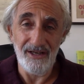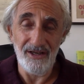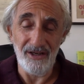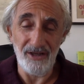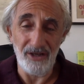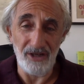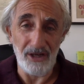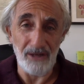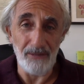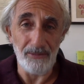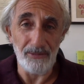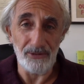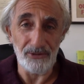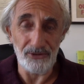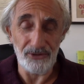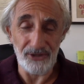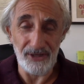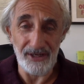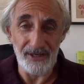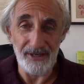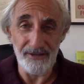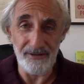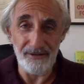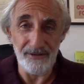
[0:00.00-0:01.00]
a couple
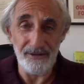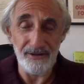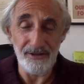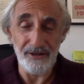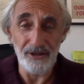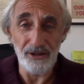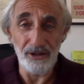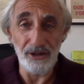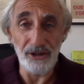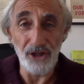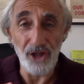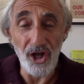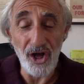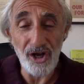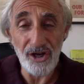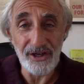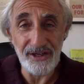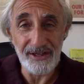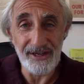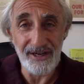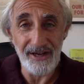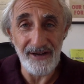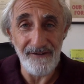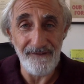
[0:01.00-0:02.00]
together long
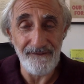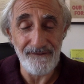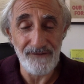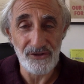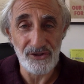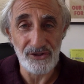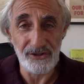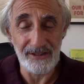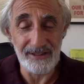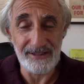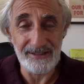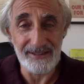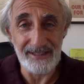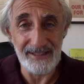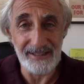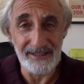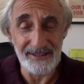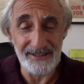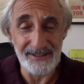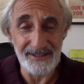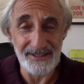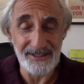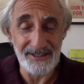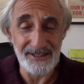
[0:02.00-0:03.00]
enough so that they
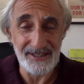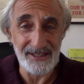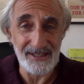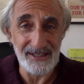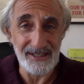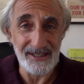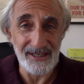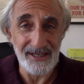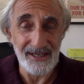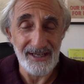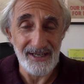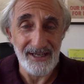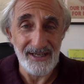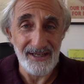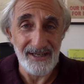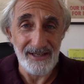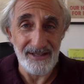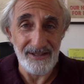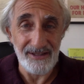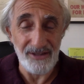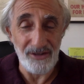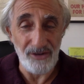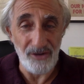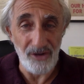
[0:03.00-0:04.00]
can see
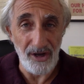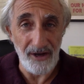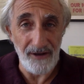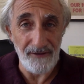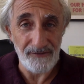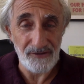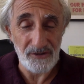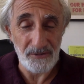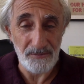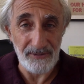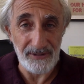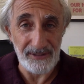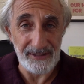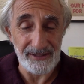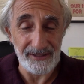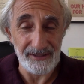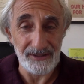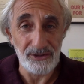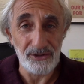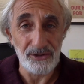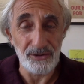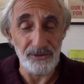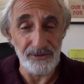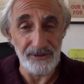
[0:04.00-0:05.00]
their offspring
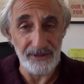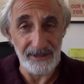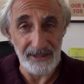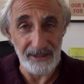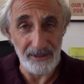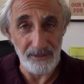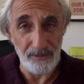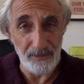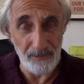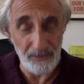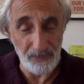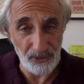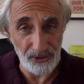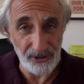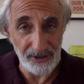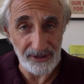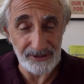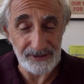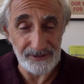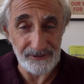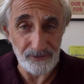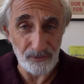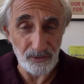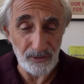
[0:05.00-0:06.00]
to the
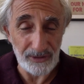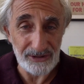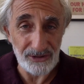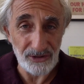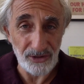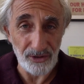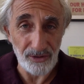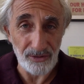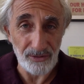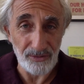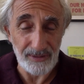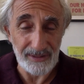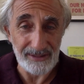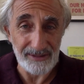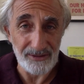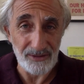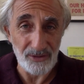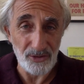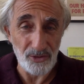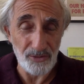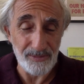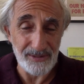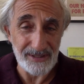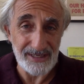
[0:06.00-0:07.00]
reproductive window, right?
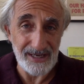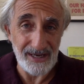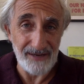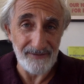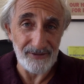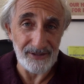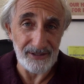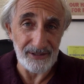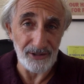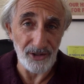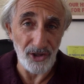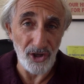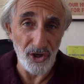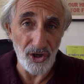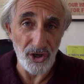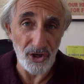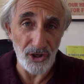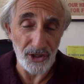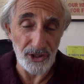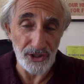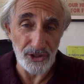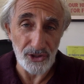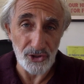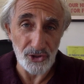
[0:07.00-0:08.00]
Humans have a
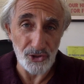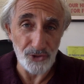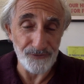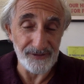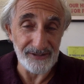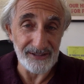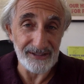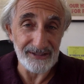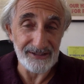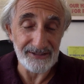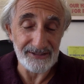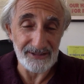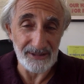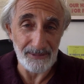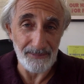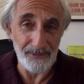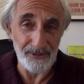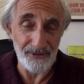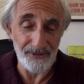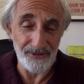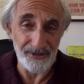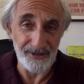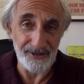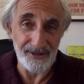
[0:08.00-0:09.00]
long juvenility
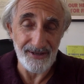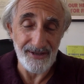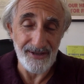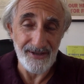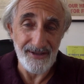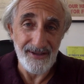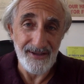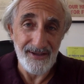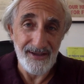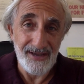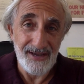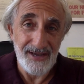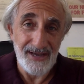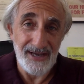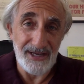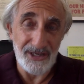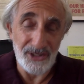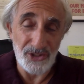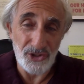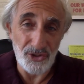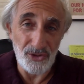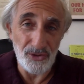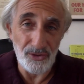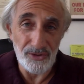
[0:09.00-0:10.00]
period.
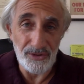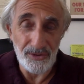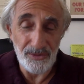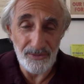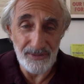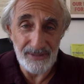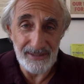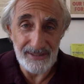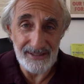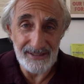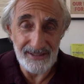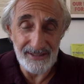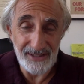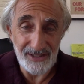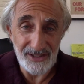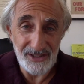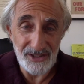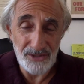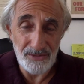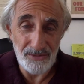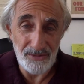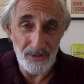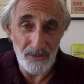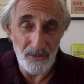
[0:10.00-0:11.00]
And so it really
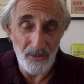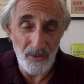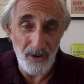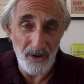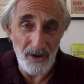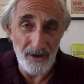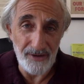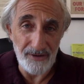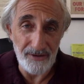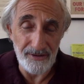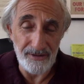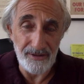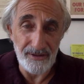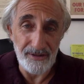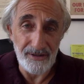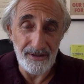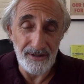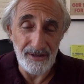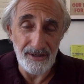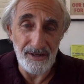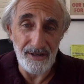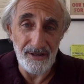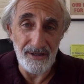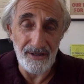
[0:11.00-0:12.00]
does require
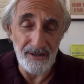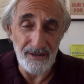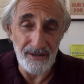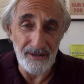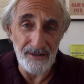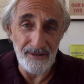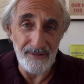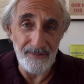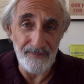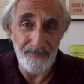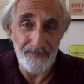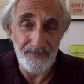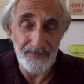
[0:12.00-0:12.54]
uh,